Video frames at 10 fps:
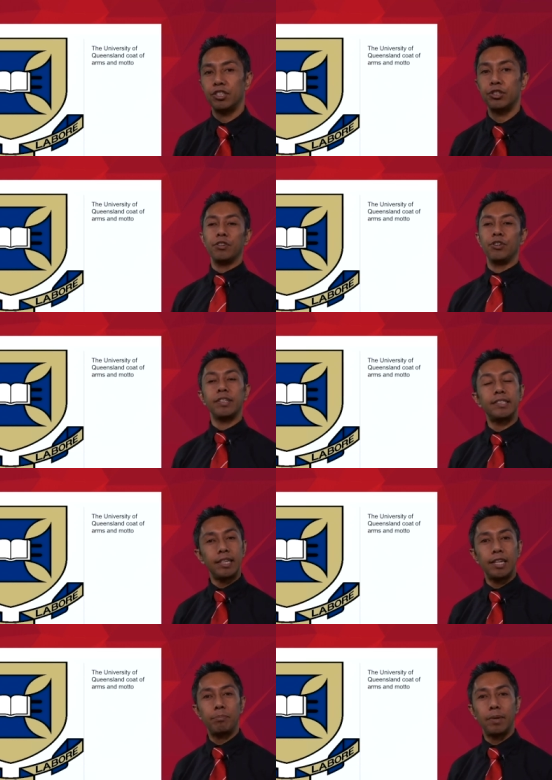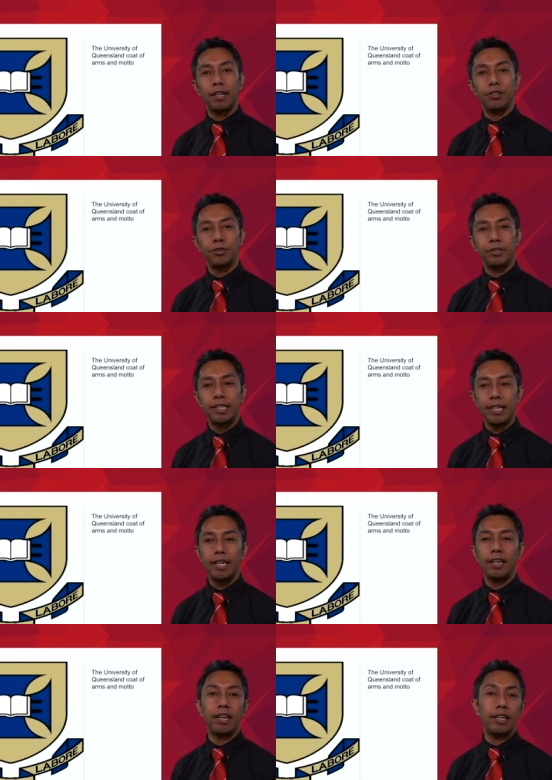So you can see it being used
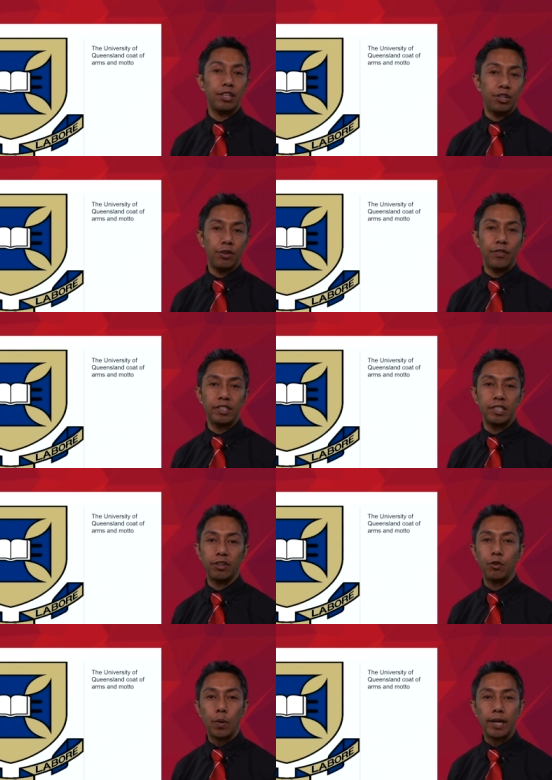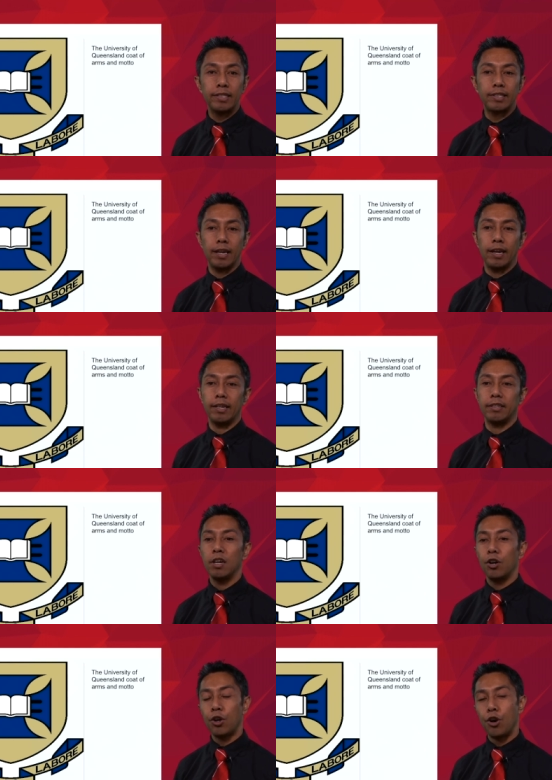here in the University of Queensland
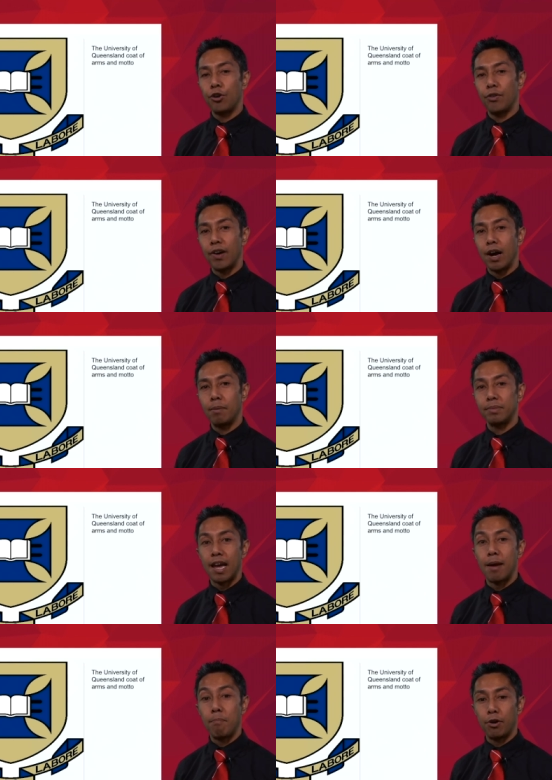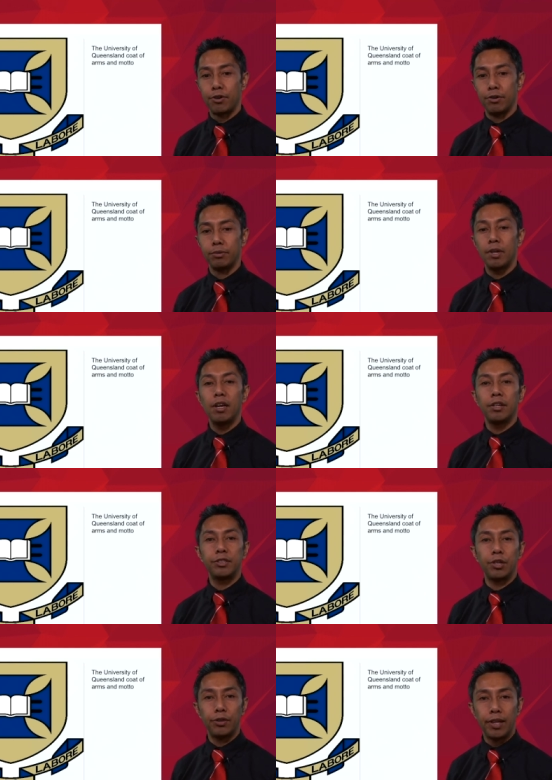coat of arms and motto.
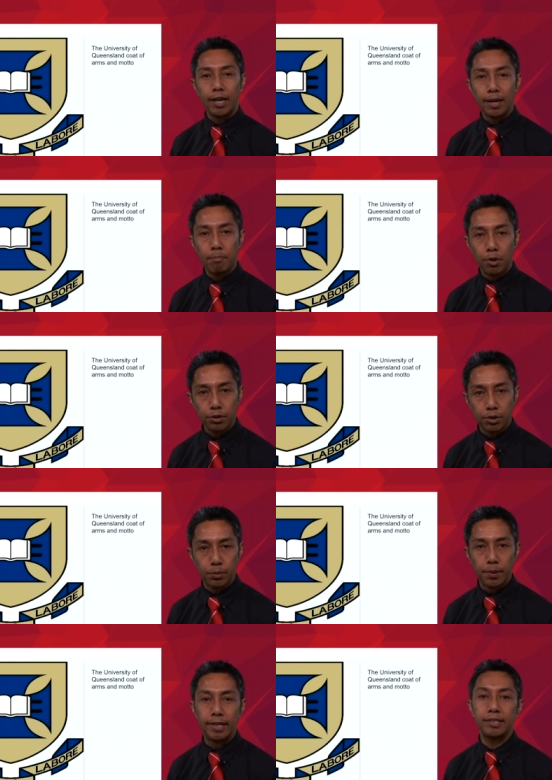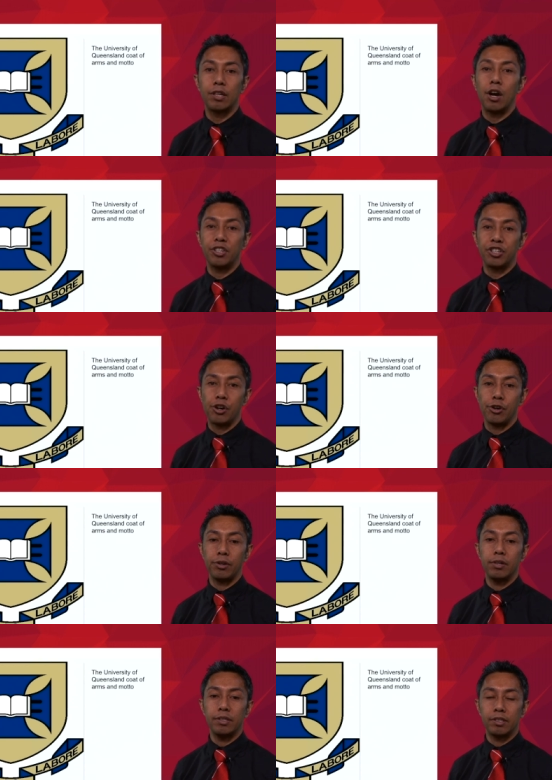So their motto is scientia,
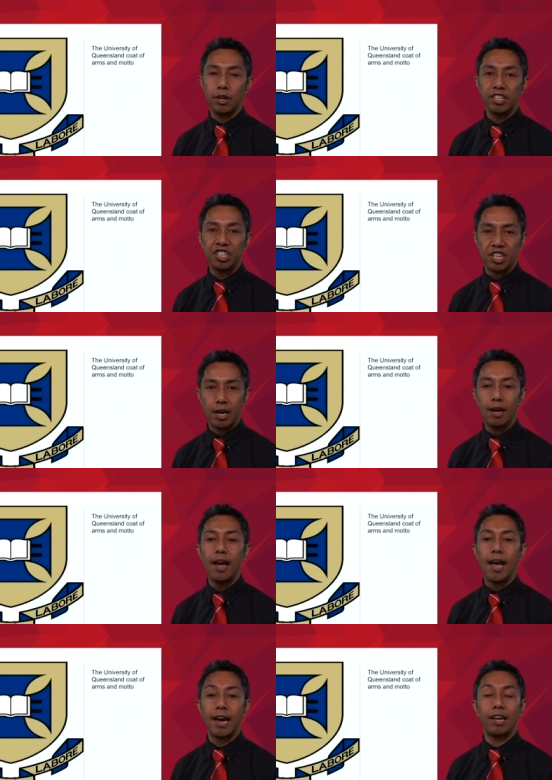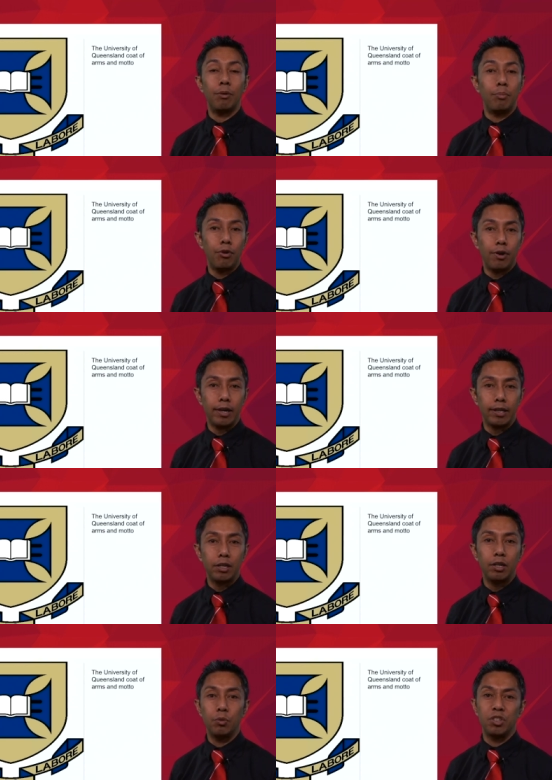scientia ac labore,
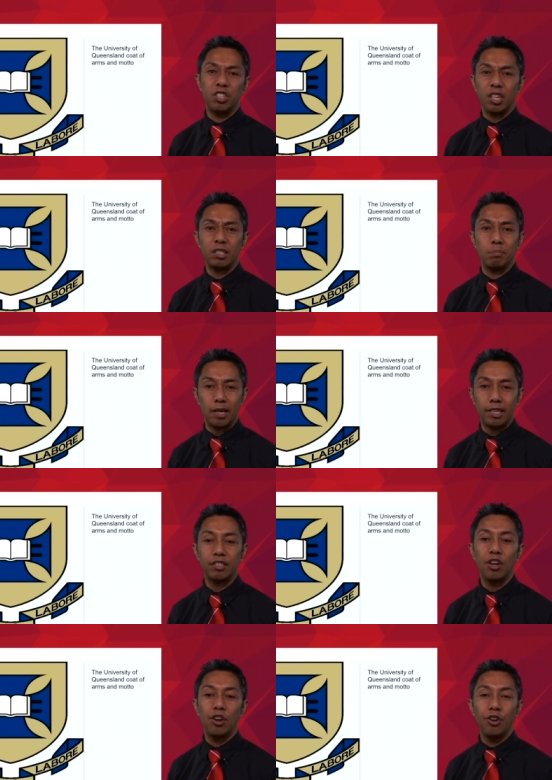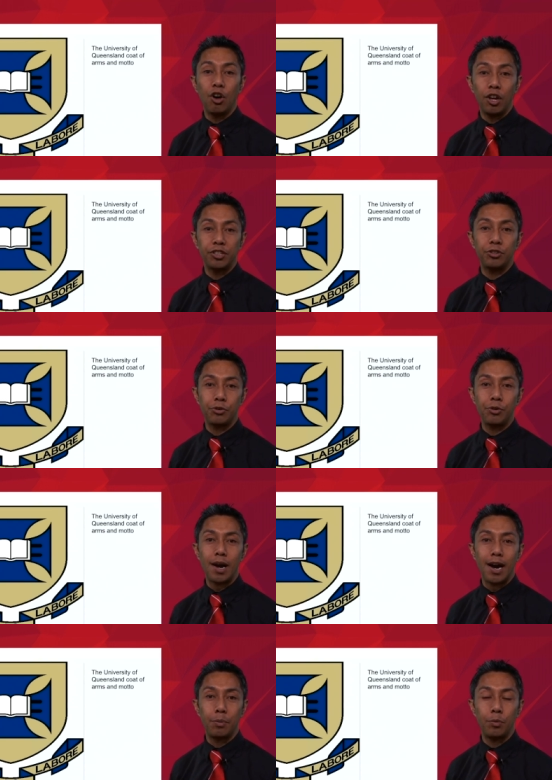which just means knowledge through
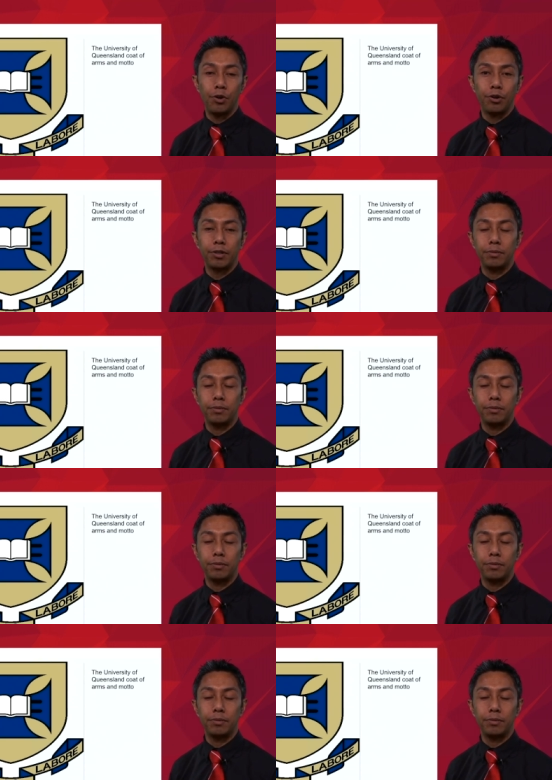hard work.